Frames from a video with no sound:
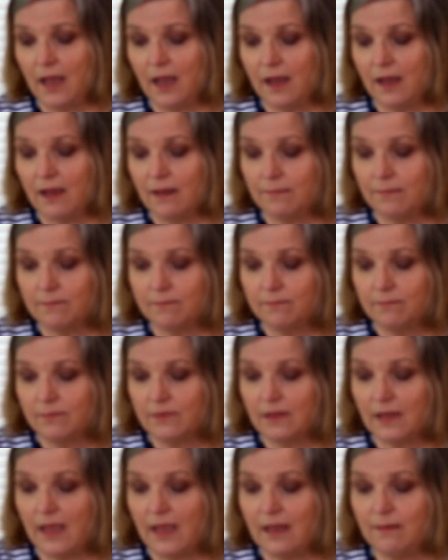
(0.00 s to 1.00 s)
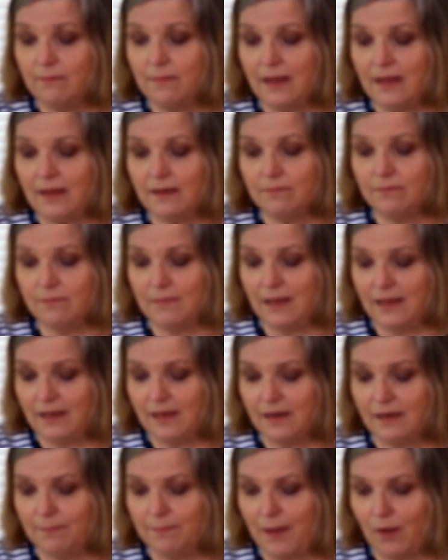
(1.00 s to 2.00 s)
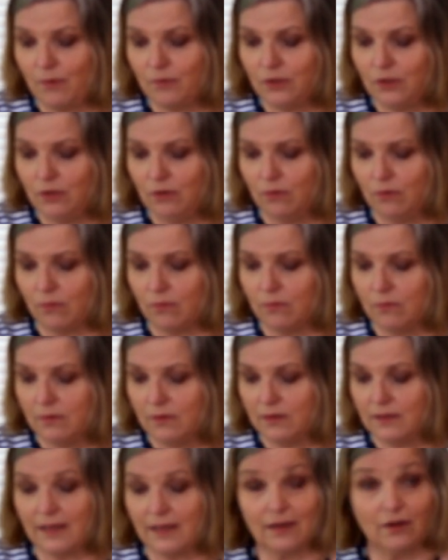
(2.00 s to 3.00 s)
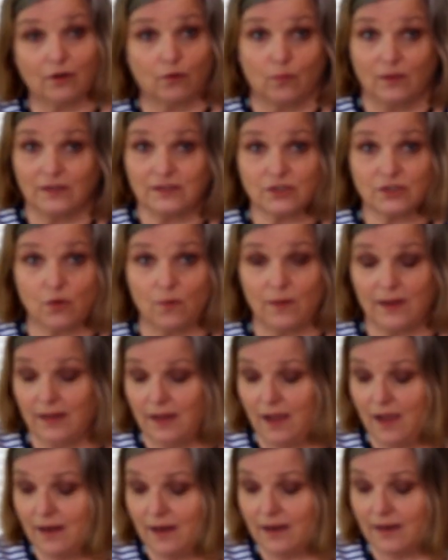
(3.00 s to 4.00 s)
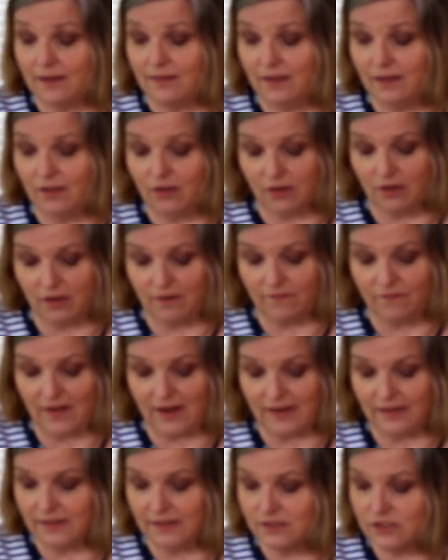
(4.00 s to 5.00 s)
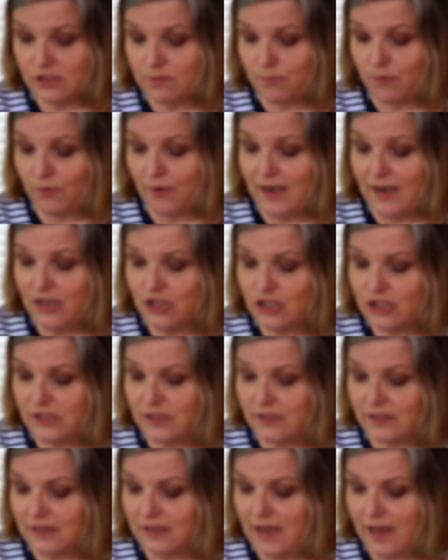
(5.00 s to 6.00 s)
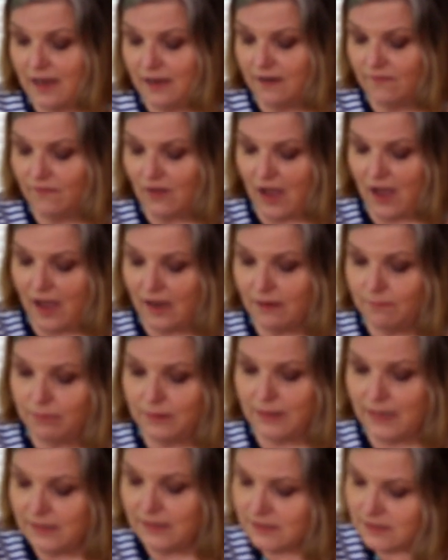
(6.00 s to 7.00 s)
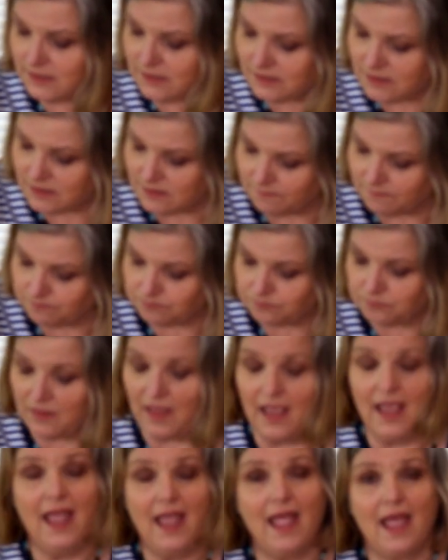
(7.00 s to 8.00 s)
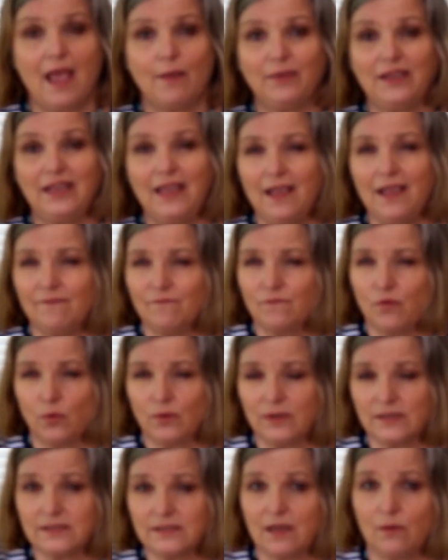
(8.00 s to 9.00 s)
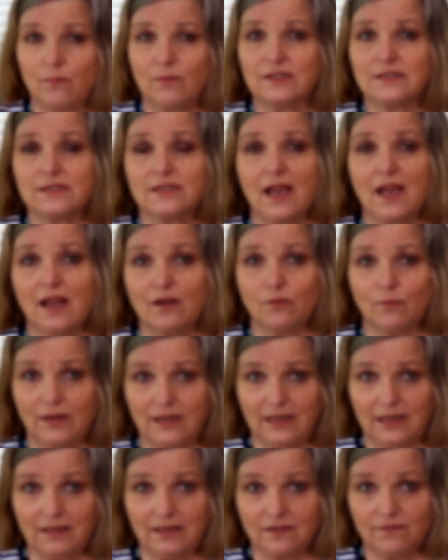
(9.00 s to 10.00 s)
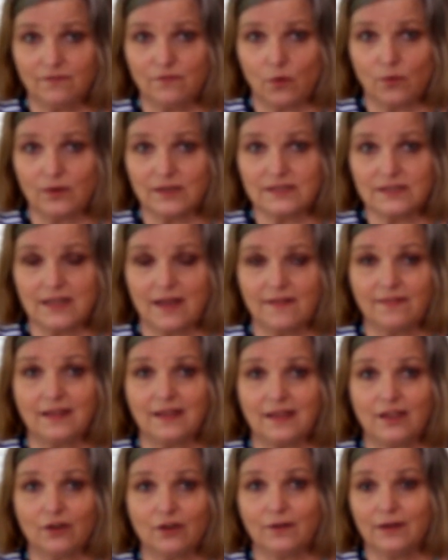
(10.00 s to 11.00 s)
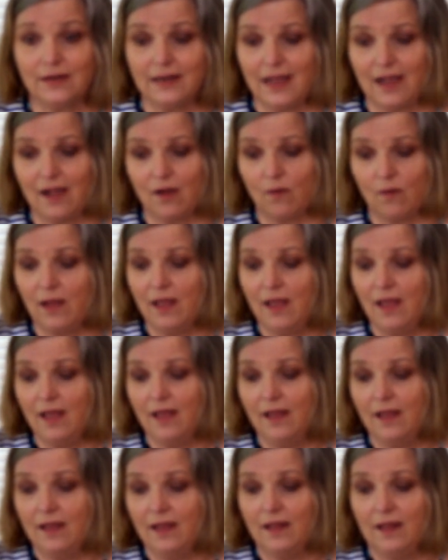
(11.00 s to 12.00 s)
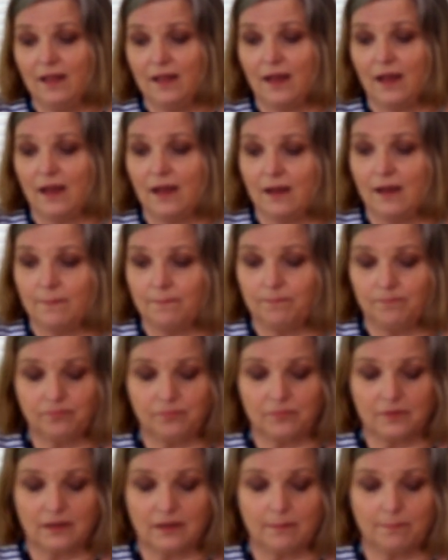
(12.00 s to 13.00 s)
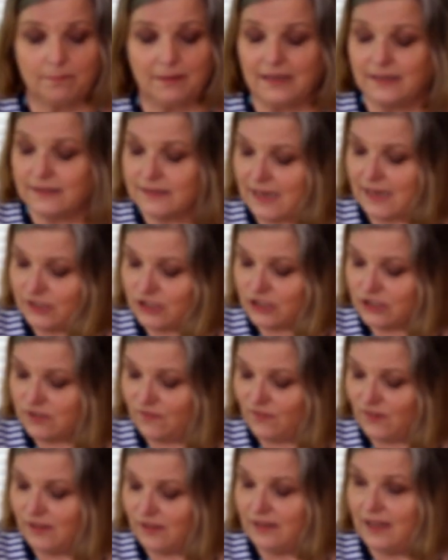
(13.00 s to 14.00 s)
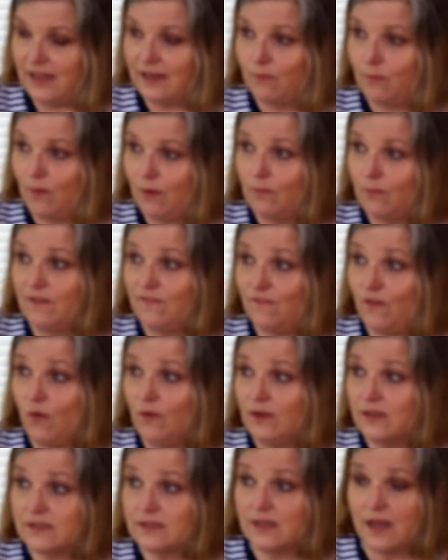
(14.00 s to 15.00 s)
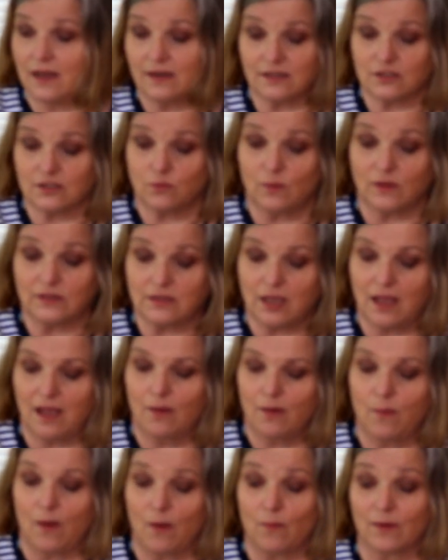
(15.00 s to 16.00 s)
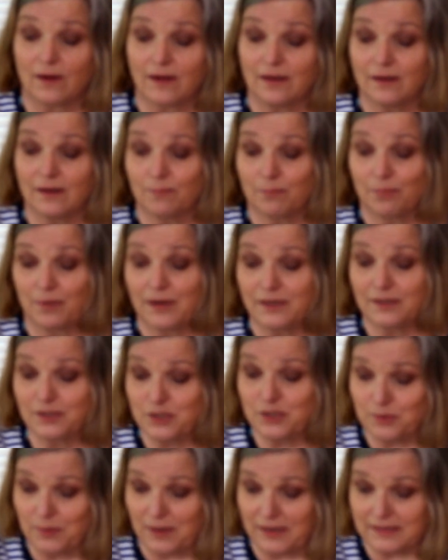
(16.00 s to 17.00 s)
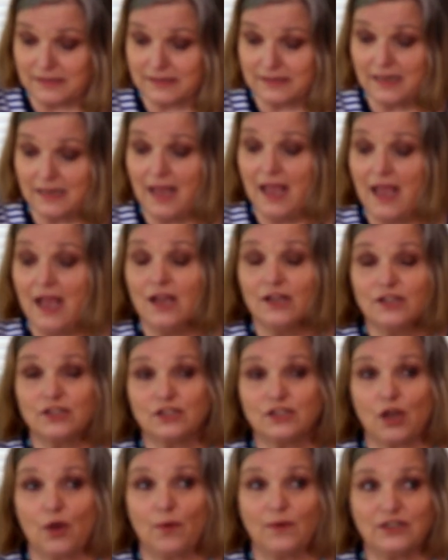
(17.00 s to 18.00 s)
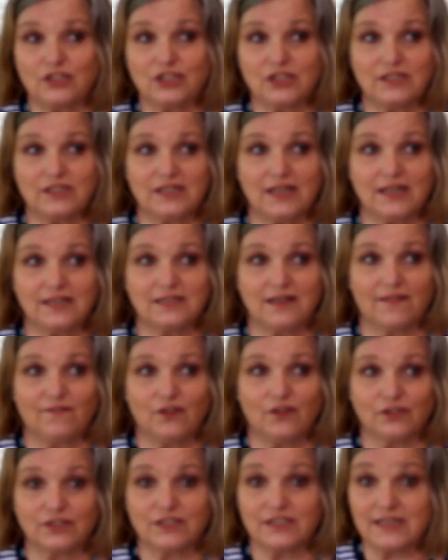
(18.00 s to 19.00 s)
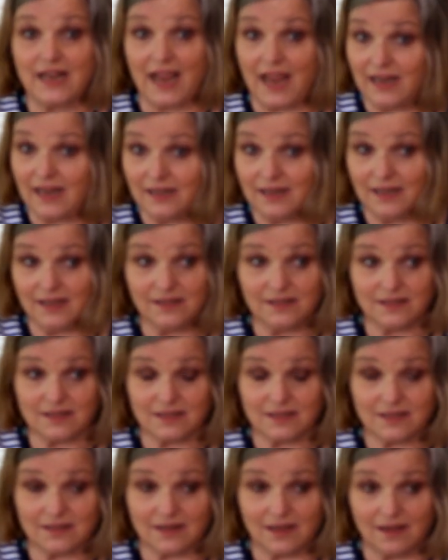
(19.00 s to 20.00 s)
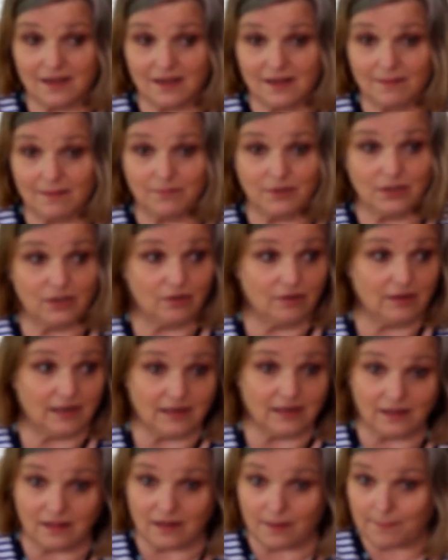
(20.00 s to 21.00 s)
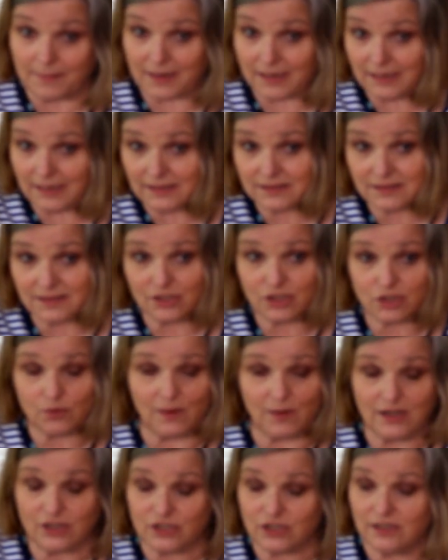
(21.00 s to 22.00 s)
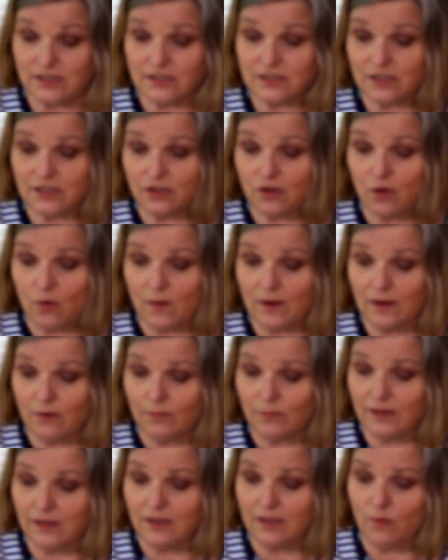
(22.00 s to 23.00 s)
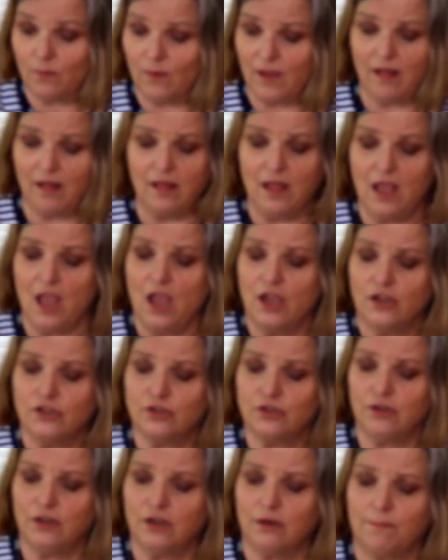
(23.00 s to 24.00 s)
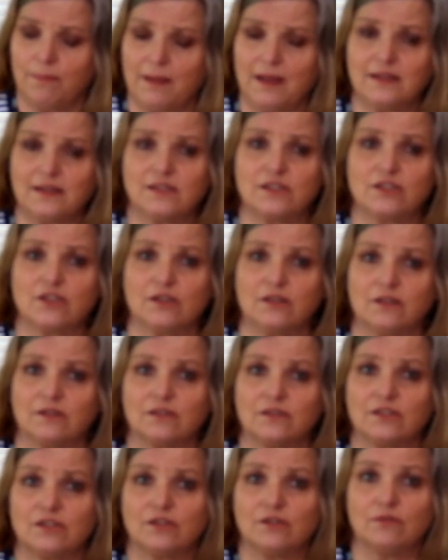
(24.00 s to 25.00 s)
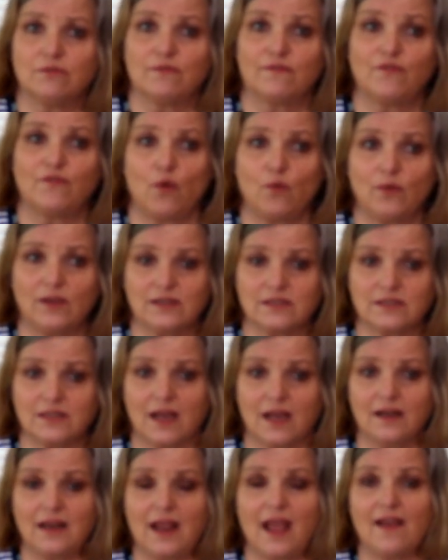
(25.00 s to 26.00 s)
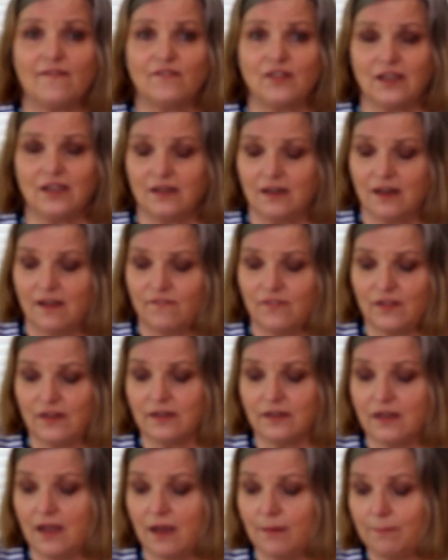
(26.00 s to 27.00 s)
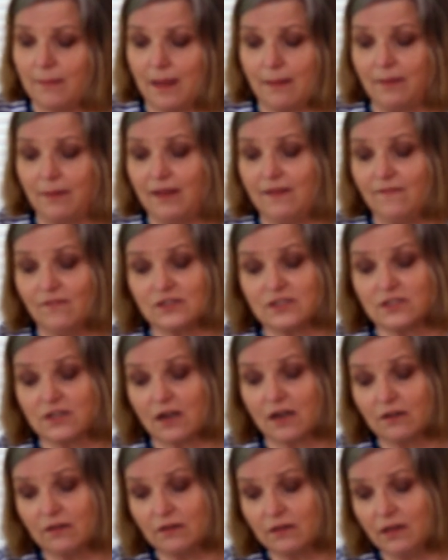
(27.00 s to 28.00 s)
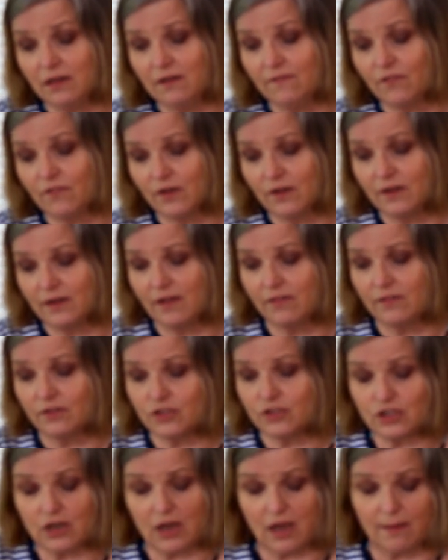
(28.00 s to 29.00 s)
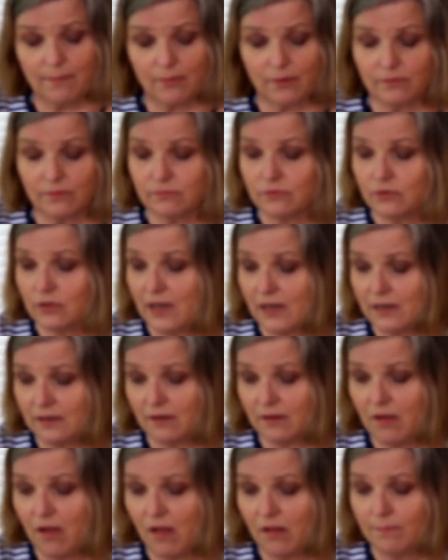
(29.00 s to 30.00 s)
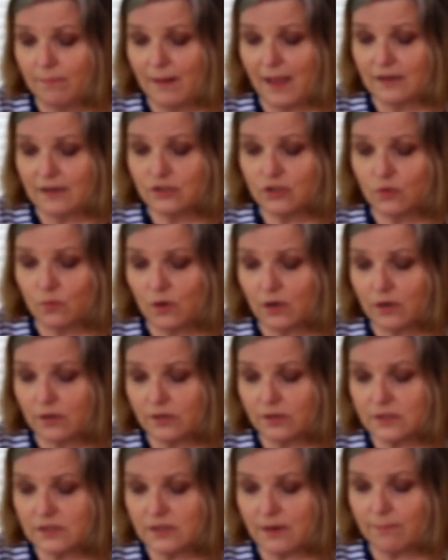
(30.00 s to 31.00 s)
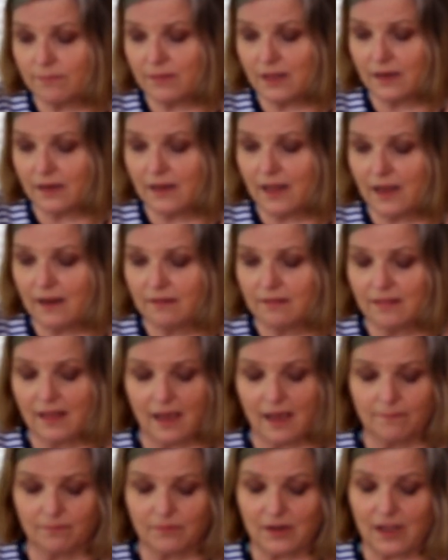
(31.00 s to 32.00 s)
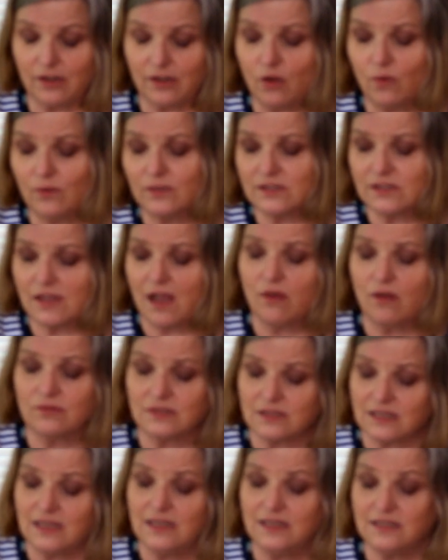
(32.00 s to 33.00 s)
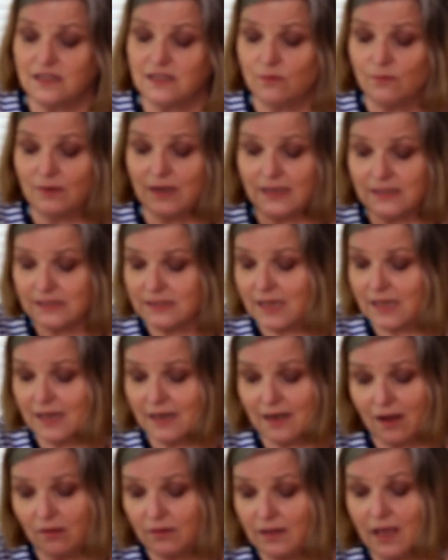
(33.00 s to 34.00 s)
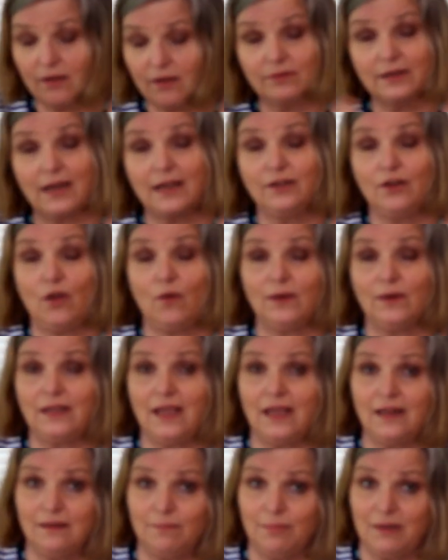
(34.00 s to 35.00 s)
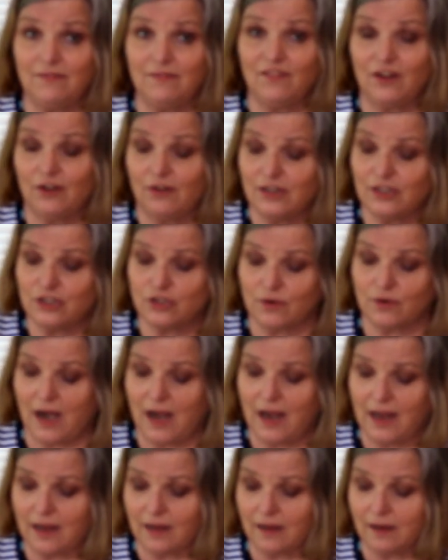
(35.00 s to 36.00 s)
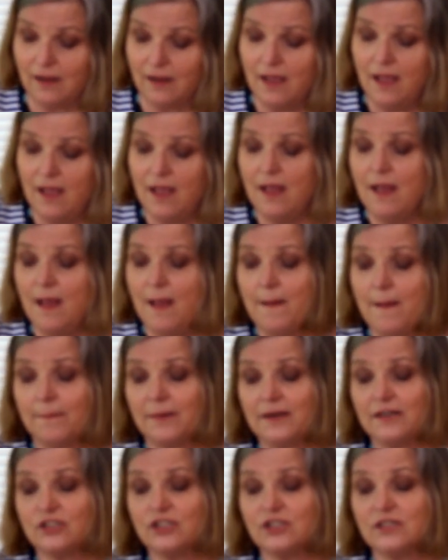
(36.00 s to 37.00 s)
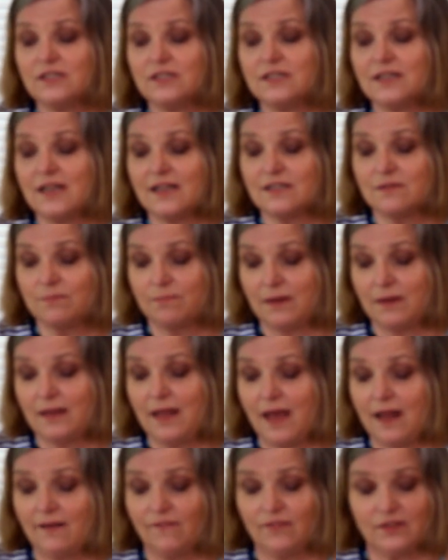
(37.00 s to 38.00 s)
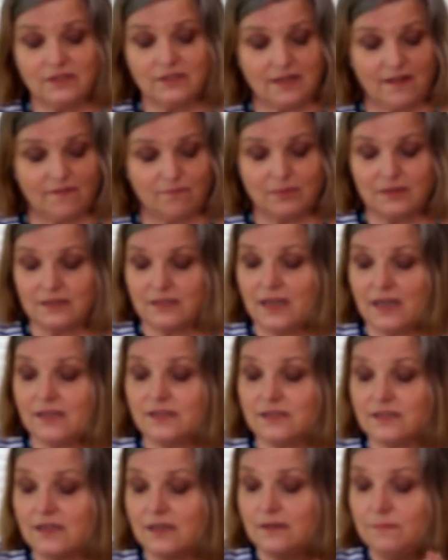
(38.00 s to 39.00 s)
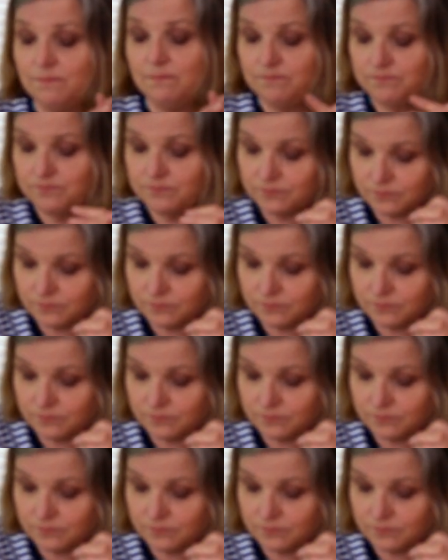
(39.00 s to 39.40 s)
Um, and, ma and make it about you, like, or what's going on. I think you're going to find inspiration in kind of odd places. And we can't focus on what's gone. We need to focus on the here and now. Um, because I just feel like what we focus on is what's what we're going to bring to us. So it just says if you're stagnant, um, you know, like in the money situation isn't going really well, do your best to to focus on having enough income. Maybe even start looking for another job or getting called back to work or something like that. I know it sounds easy when I say it out loud, and I know it can be very trying, but it just says a lot of us have been tested